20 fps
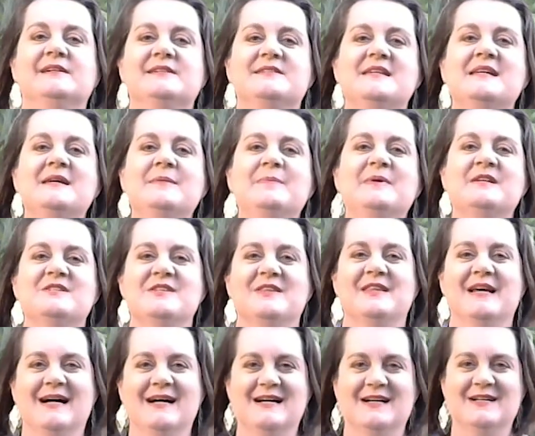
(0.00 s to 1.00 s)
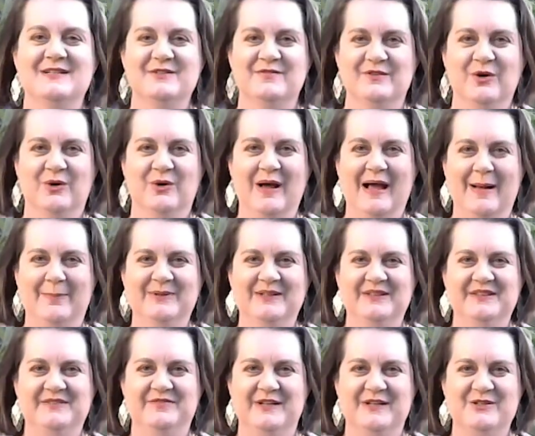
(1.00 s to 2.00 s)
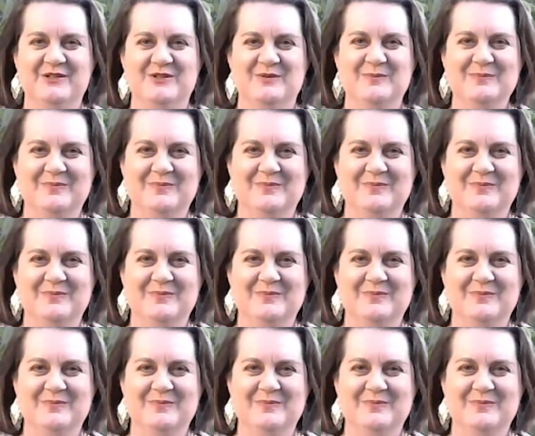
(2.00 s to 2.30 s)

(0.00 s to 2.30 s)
deep into the heart of your hapless victim.